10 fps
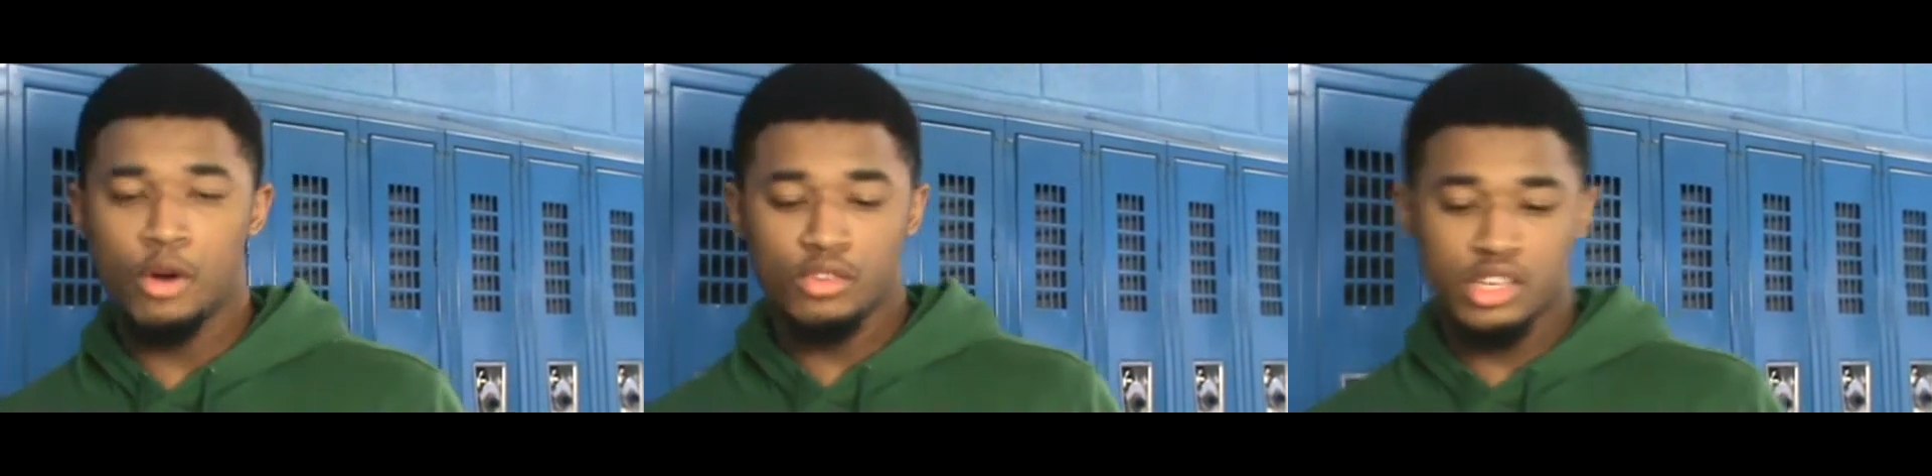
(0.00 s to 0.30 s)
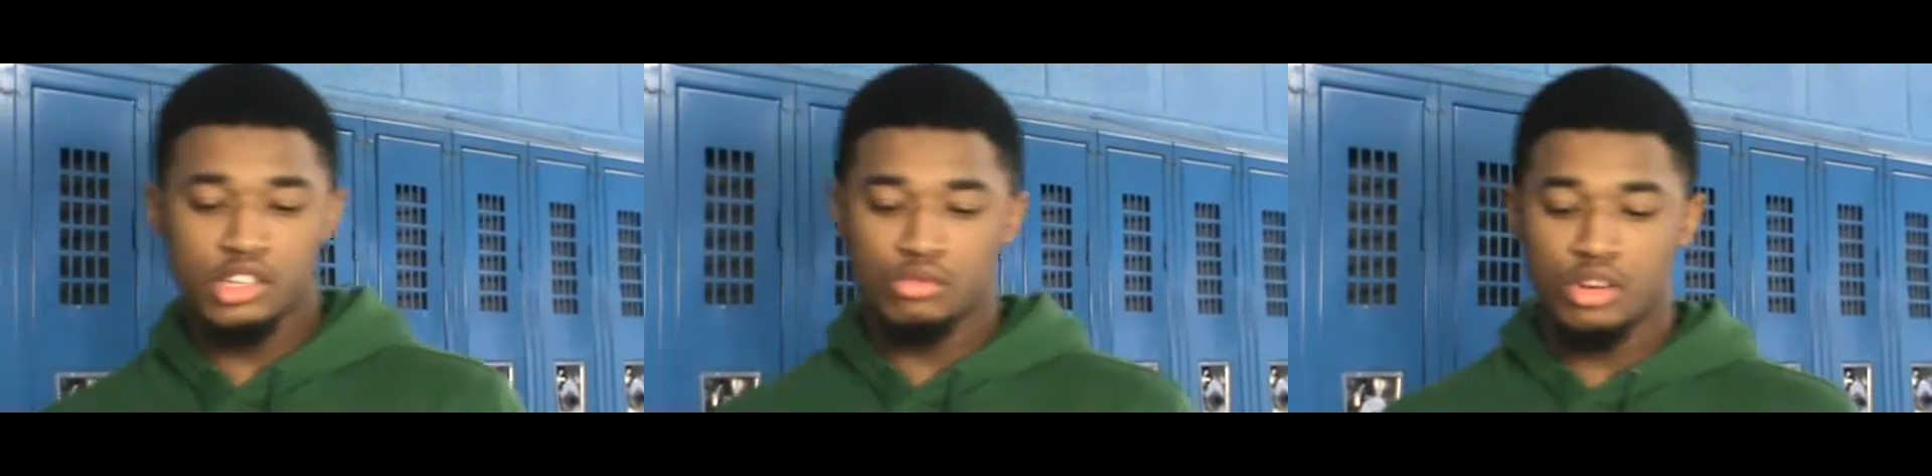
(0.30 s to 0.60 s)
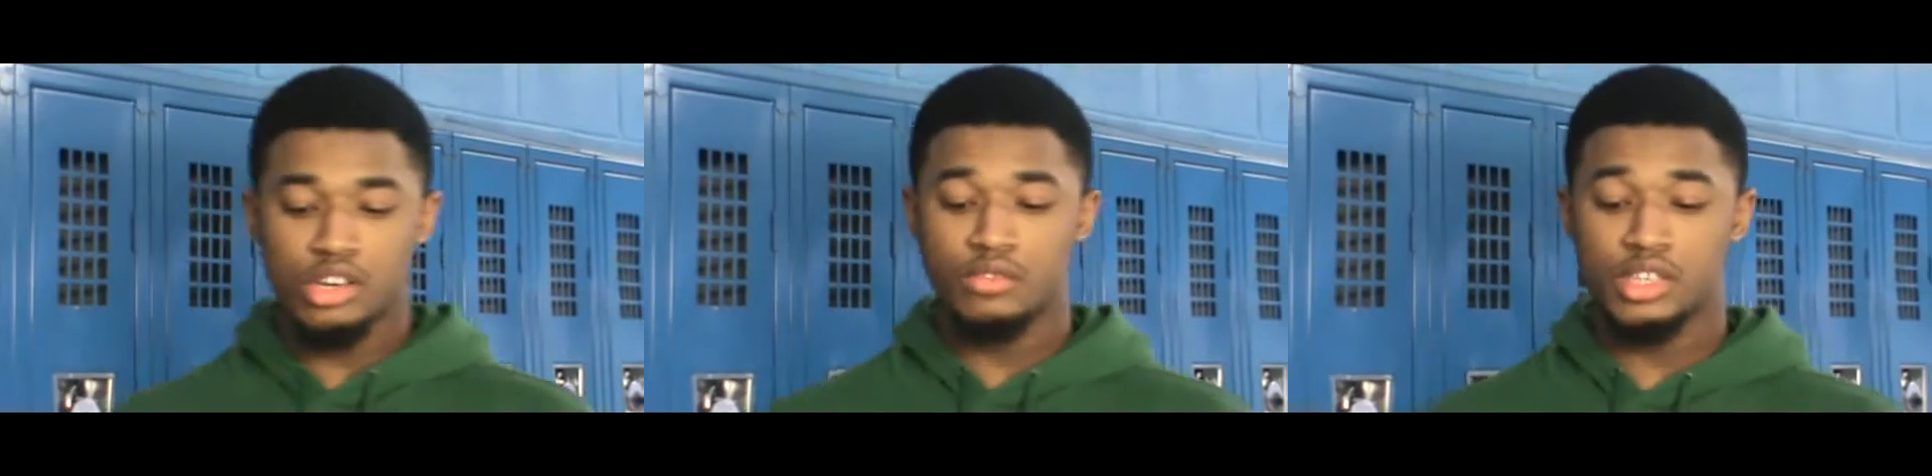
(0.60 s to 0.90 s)
Both, neither
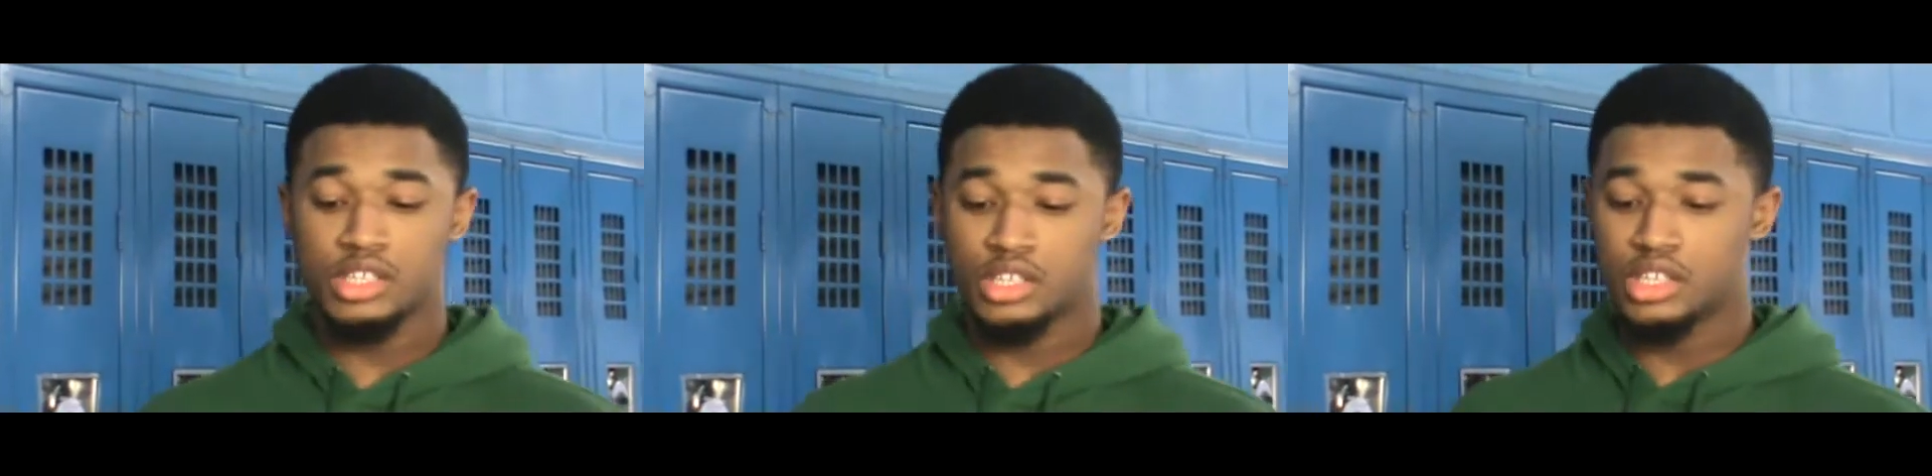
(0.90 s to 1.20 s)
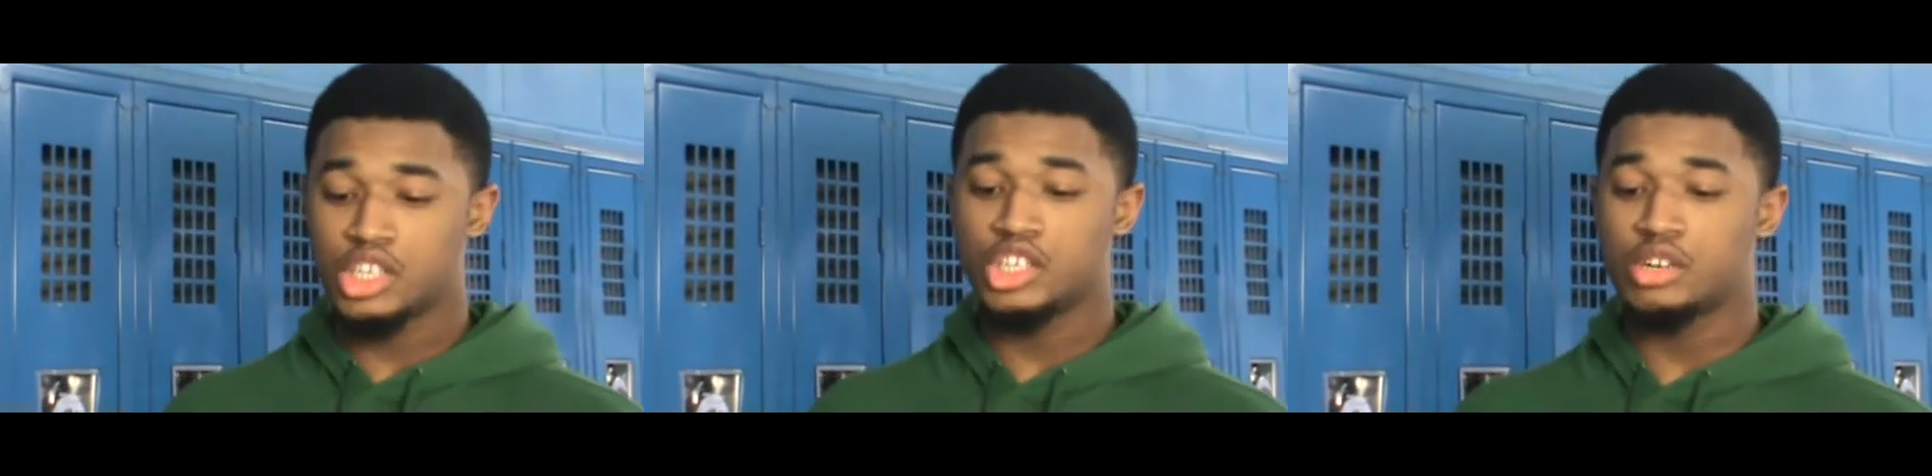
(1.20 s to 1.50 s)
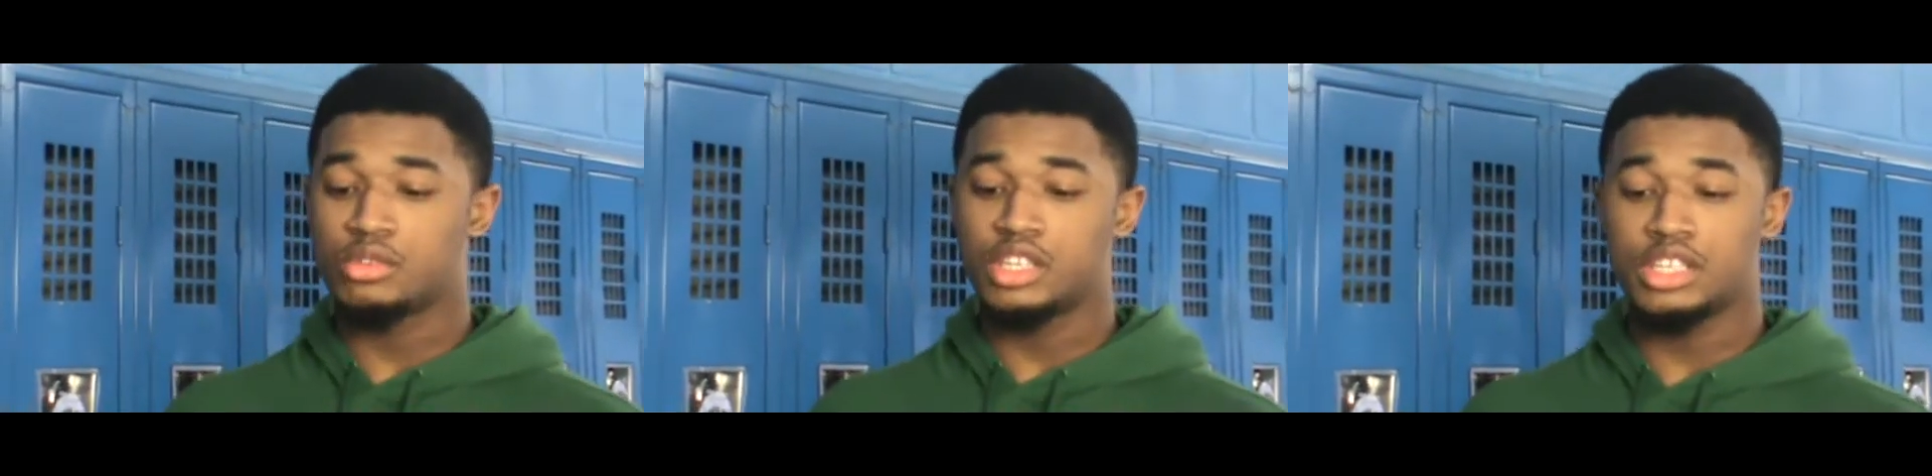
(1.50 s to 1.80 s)
one of us. And this
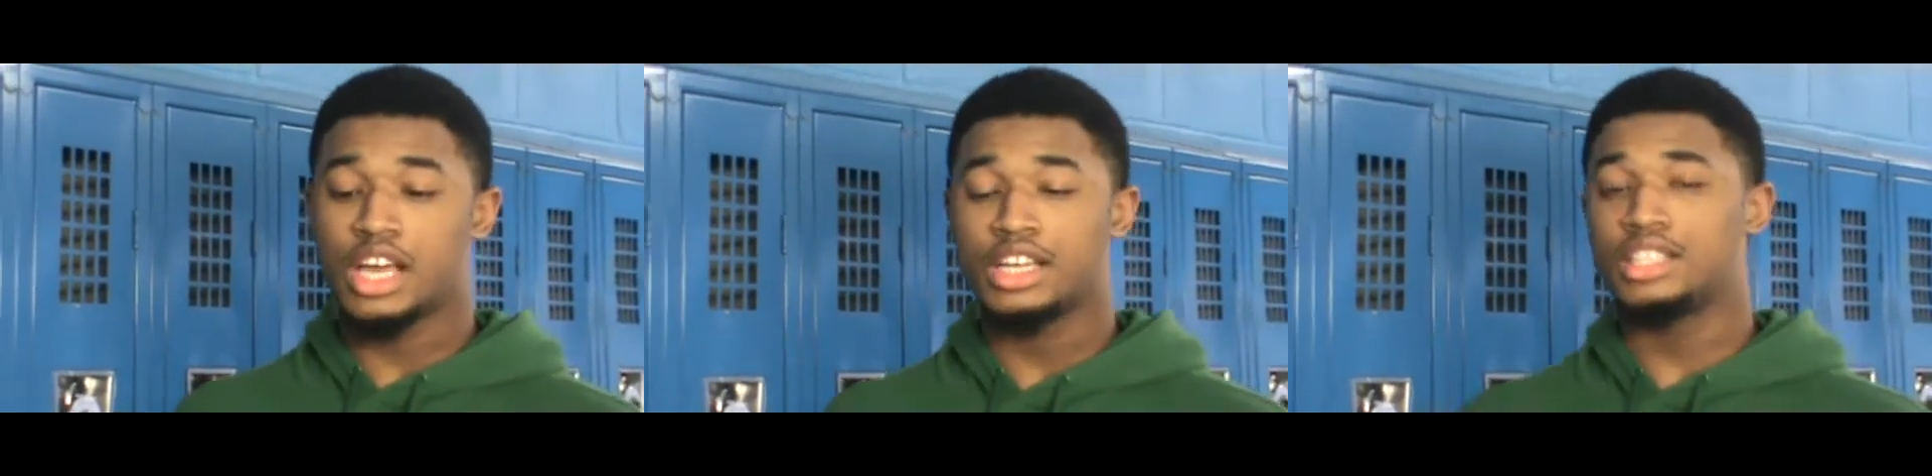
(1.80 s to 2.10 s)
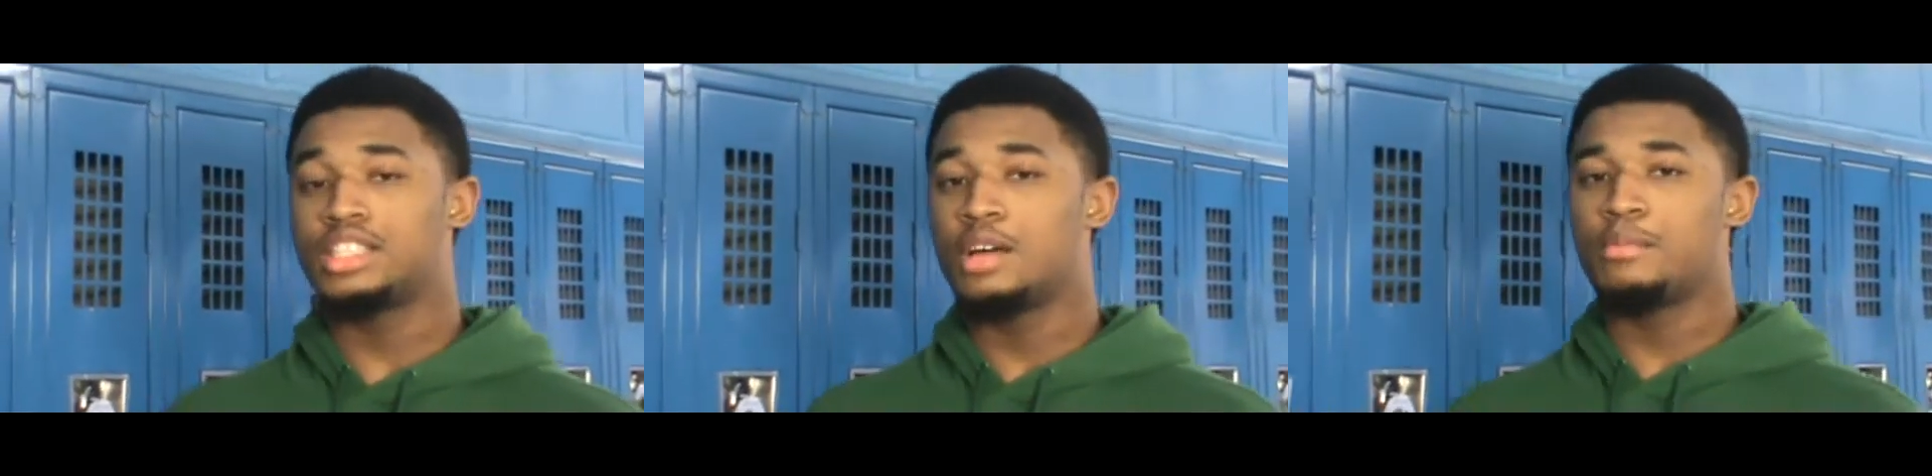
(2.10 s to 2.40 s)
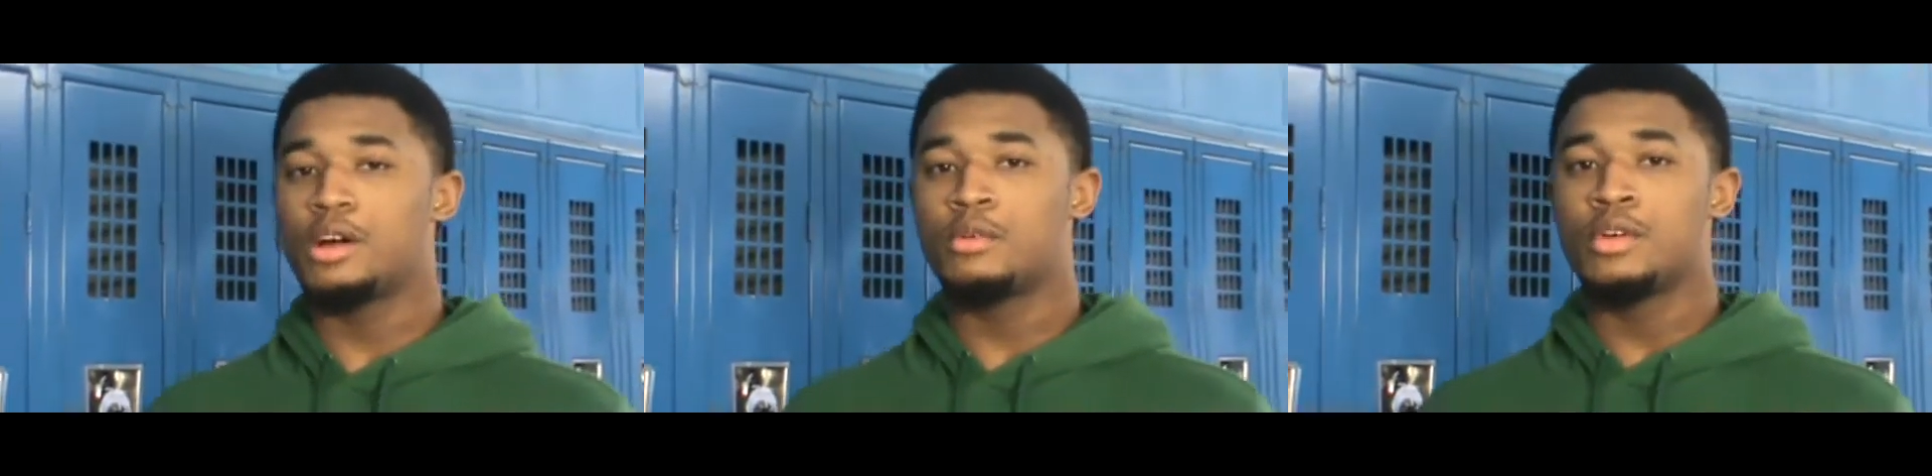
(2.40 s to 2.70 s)
year we decided to
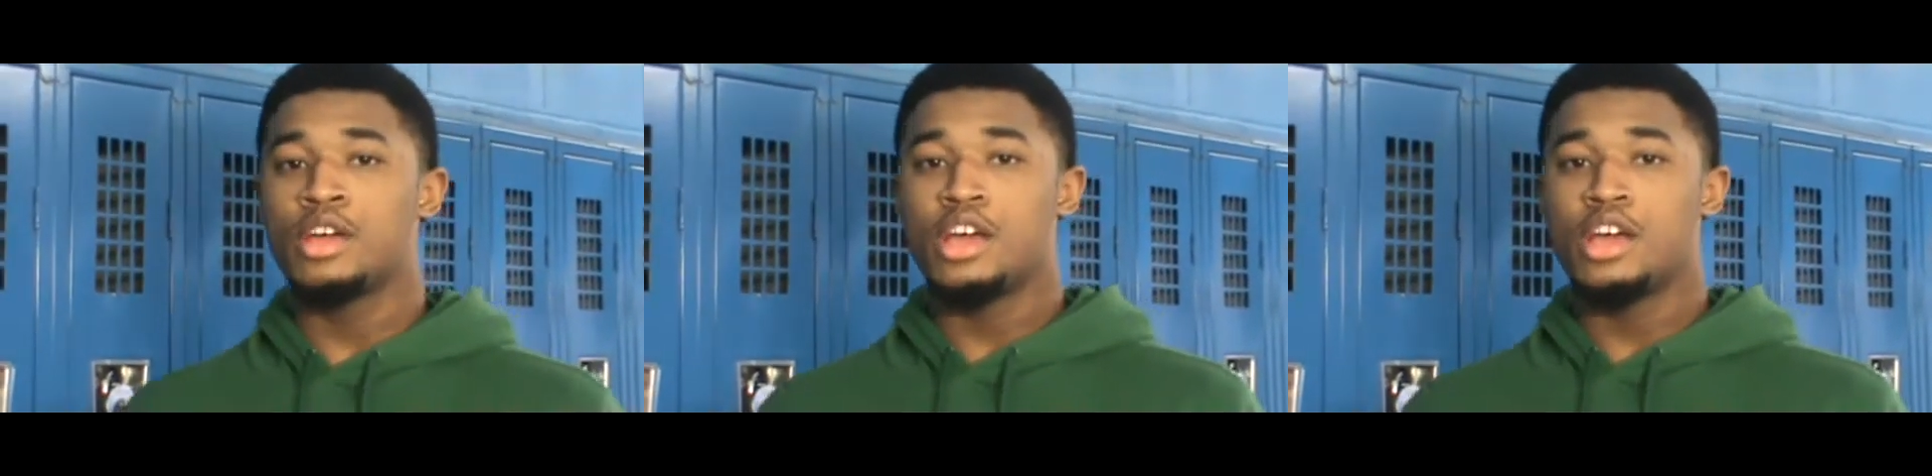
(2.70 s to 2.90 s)
step up